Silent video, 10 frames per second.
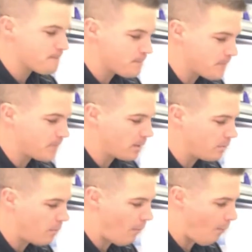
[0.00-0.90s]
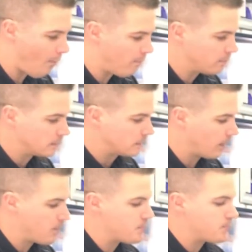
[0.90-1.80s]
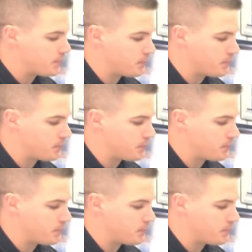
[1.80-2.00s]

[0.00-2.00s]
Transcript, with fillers: So that we can control the underlying